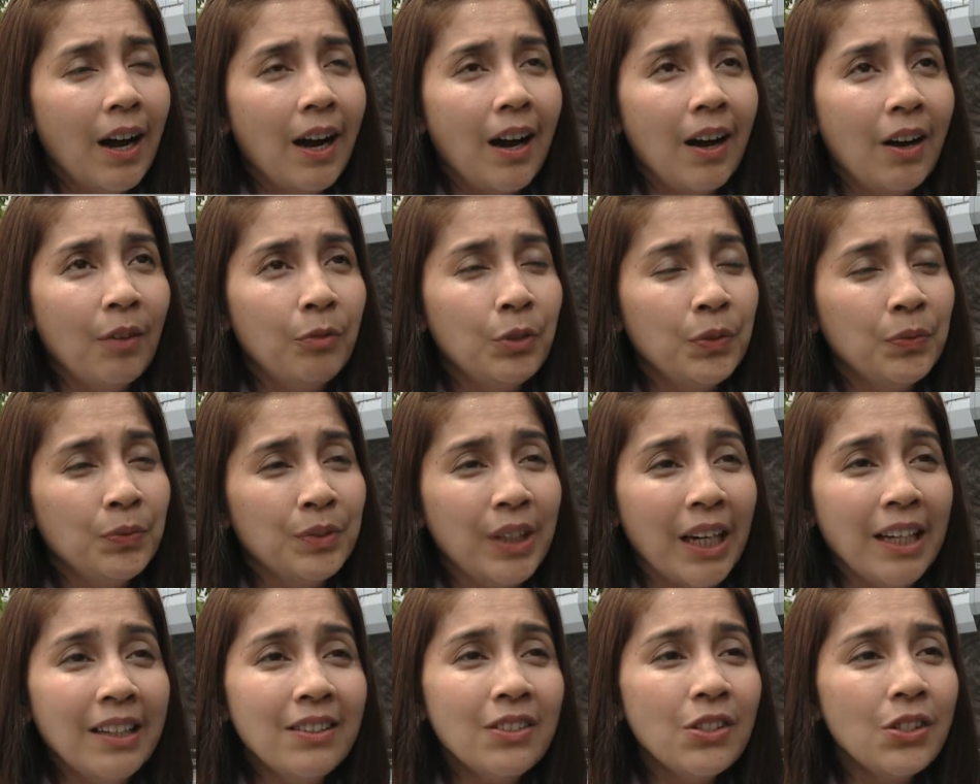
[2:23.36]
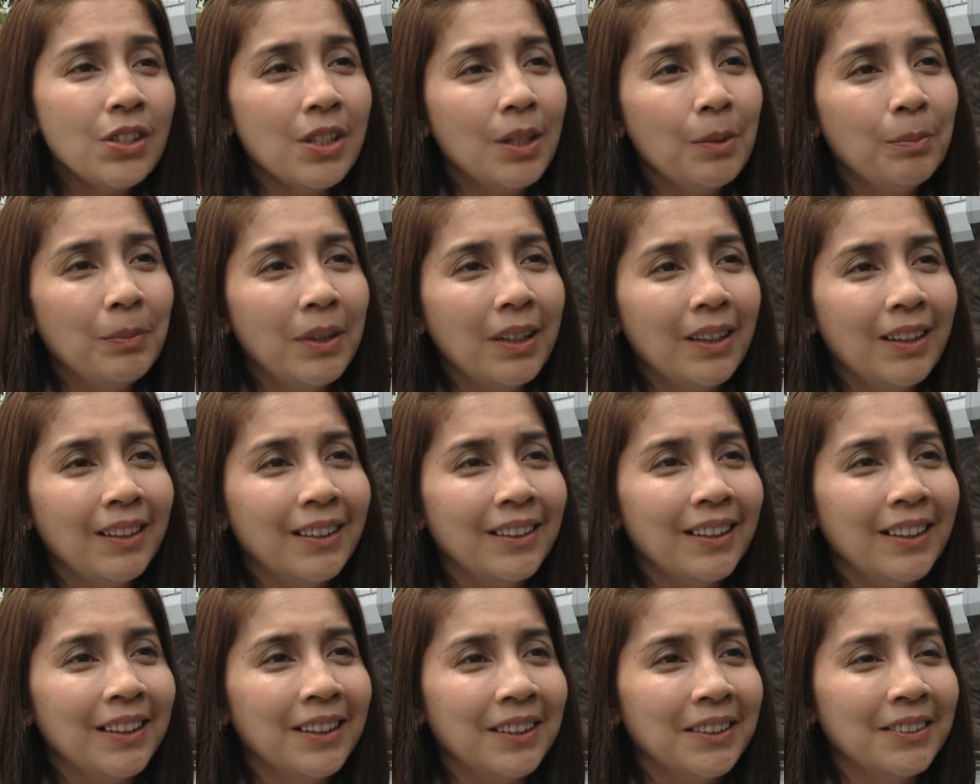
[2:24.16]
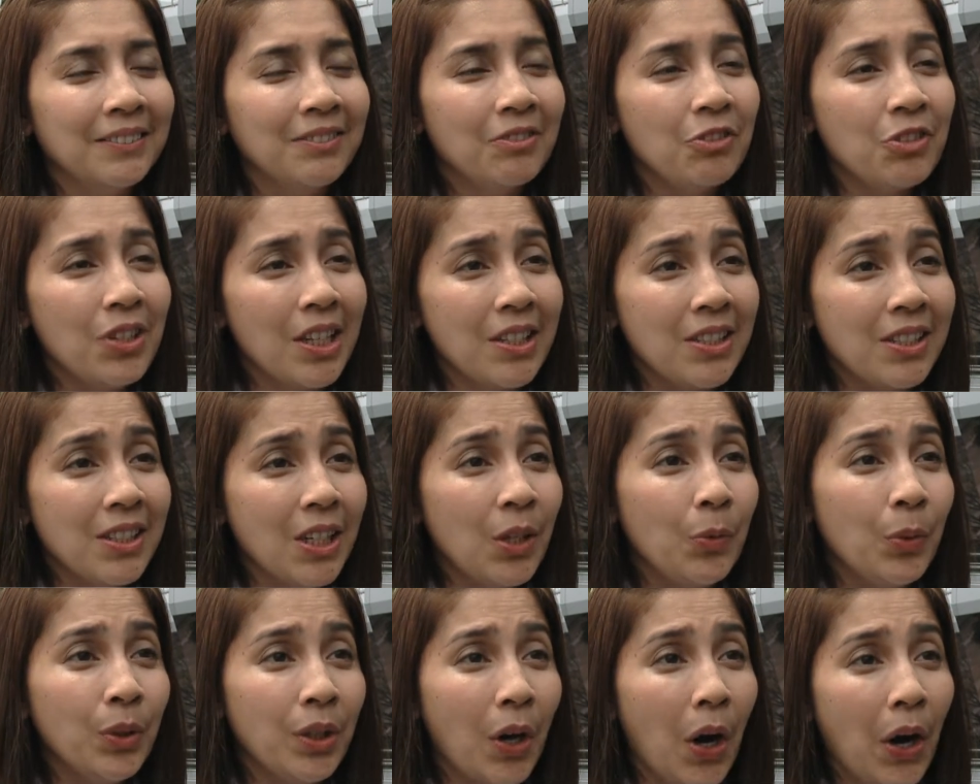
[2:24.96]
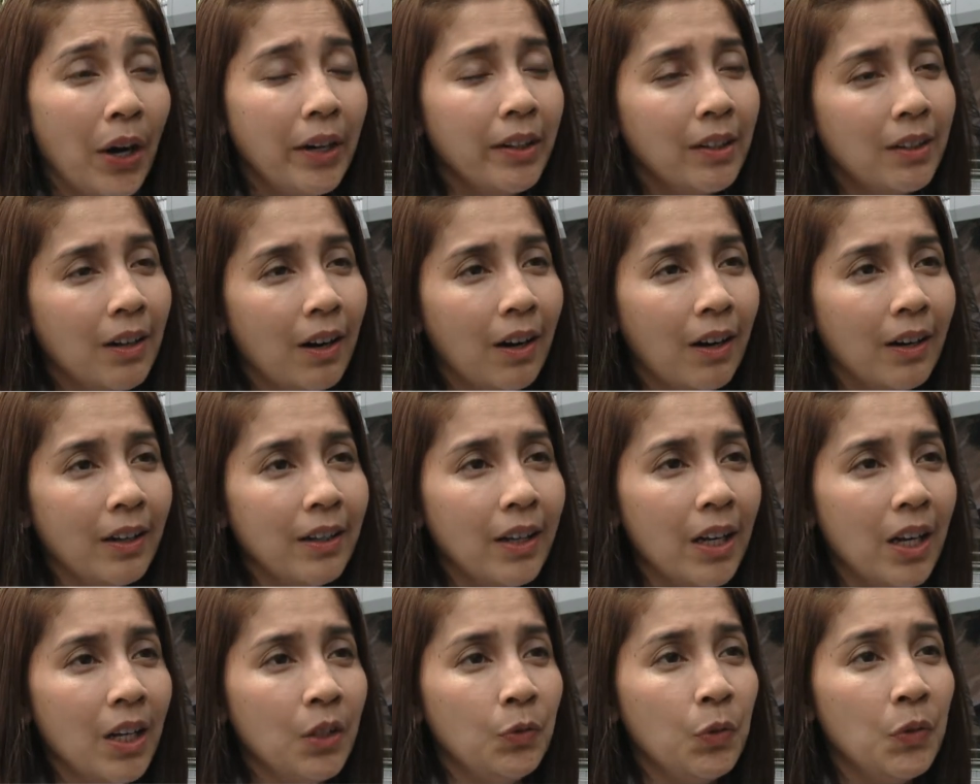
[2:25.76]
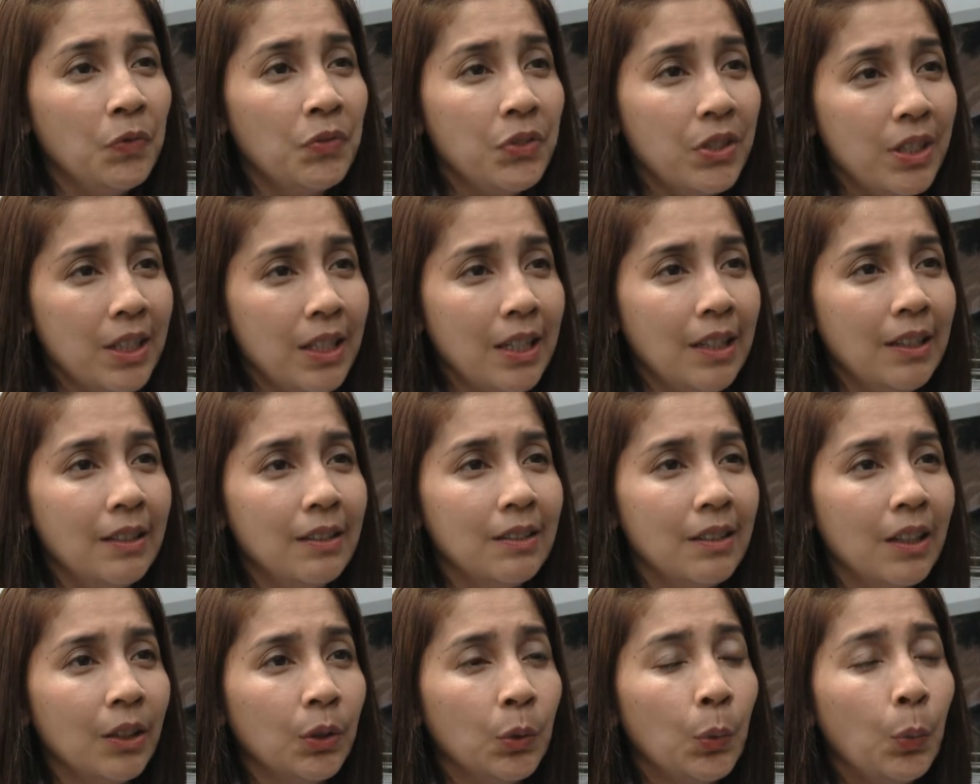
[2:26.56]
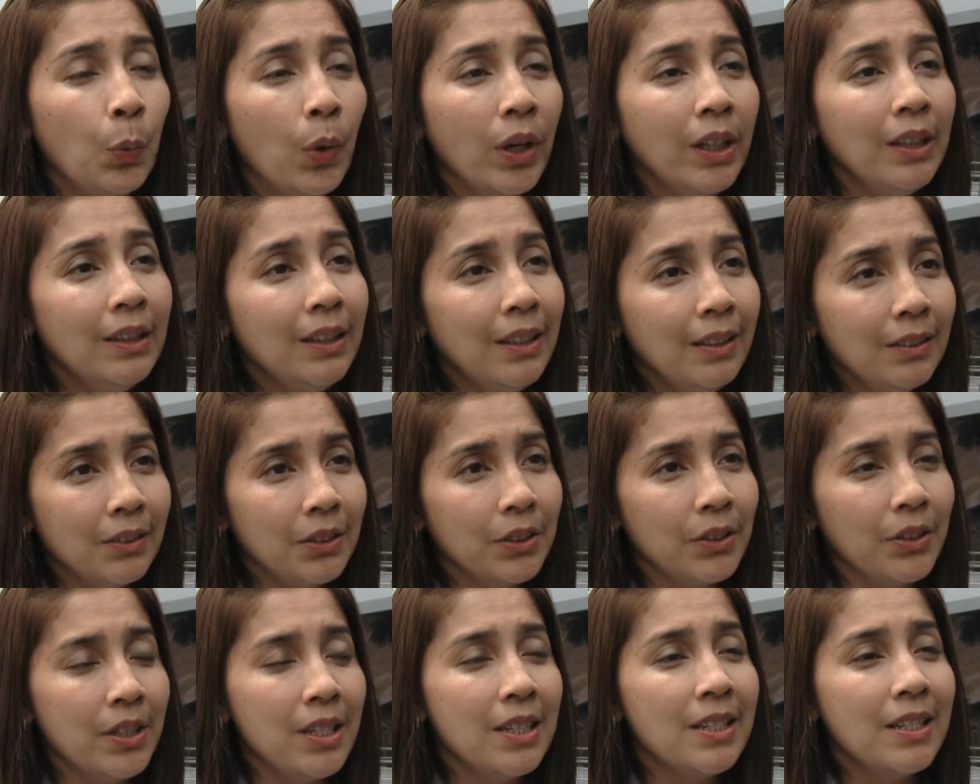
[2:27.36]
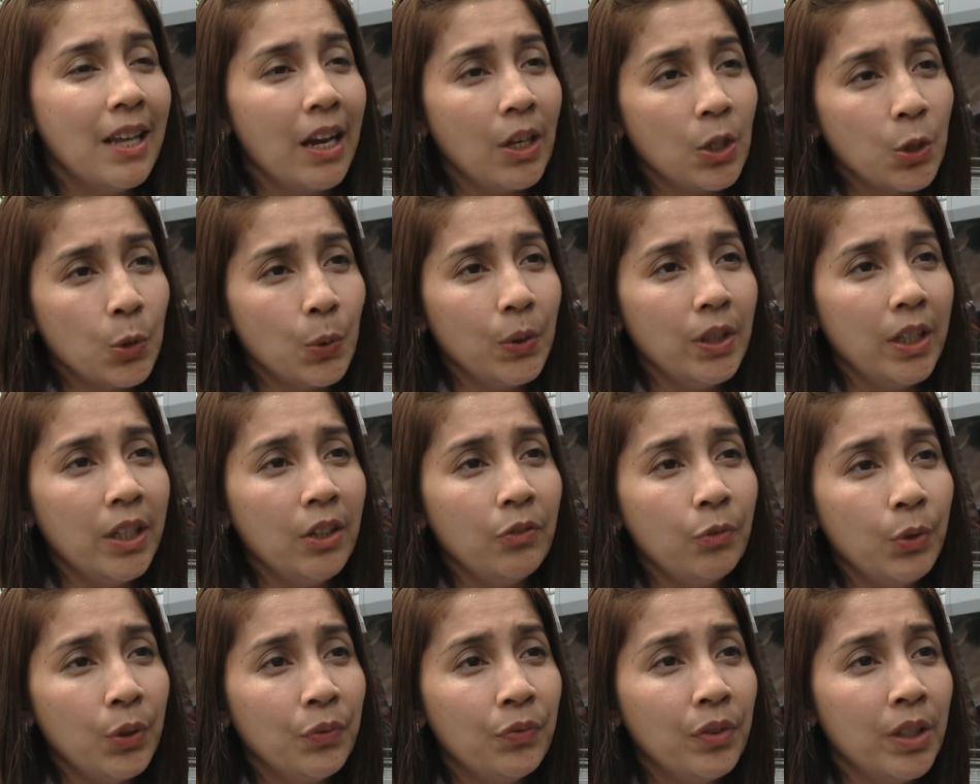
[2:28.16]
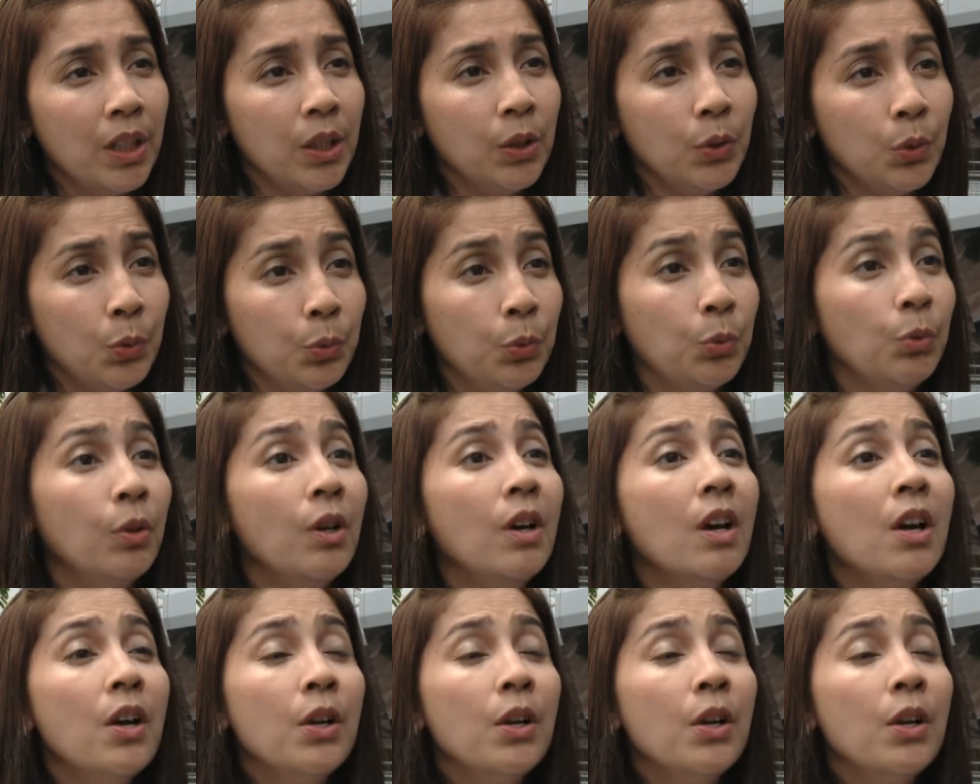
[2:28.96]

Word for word: uh, we've done some uh, uh, testing with our car and we've seen that one liter is actually equivalent to